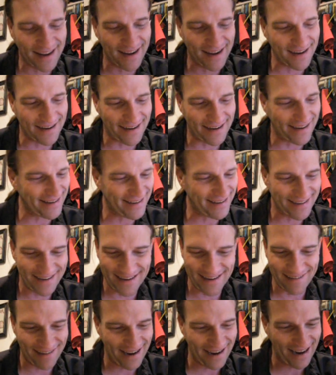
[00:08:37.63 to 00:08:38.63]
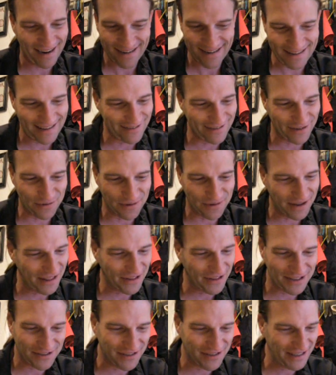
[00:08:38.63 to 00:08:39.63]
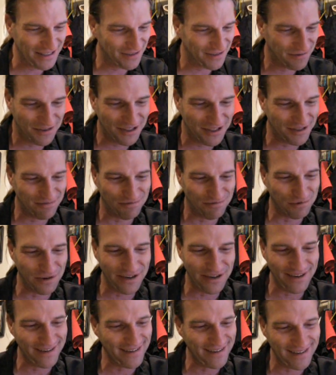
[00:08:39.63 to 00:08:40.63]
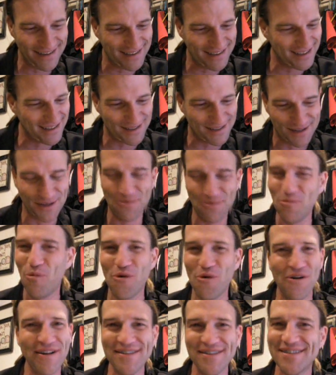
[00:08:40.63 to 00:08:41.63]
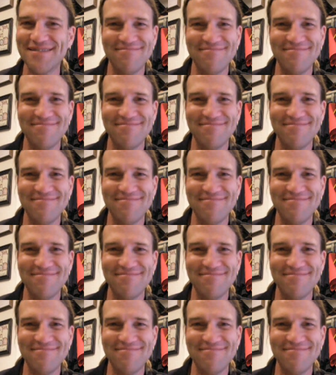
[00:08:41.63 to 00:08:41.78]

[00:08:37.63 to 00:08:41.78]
God damn, I love the way this thing's just written. It's just worded.